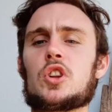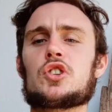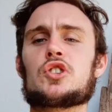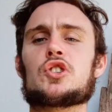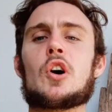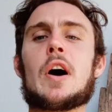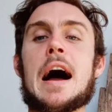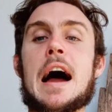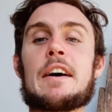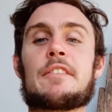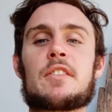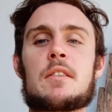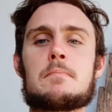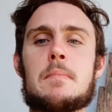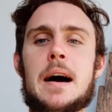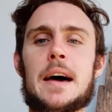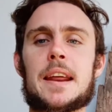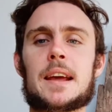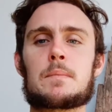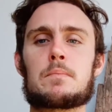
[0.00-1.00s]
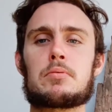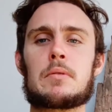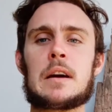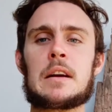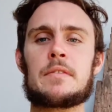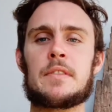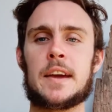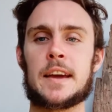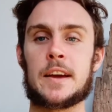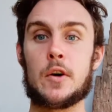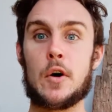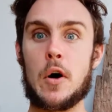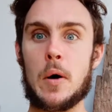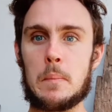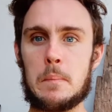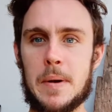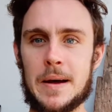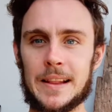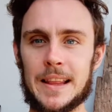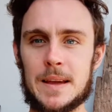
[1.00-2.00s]
diaphragmatic breathing or
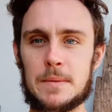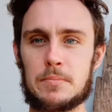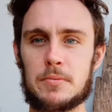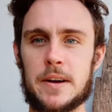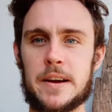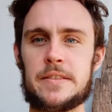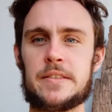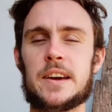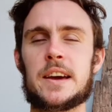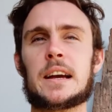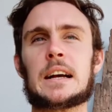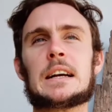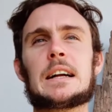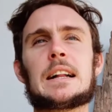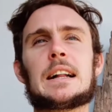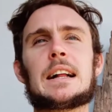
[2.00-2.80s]
belly breathing.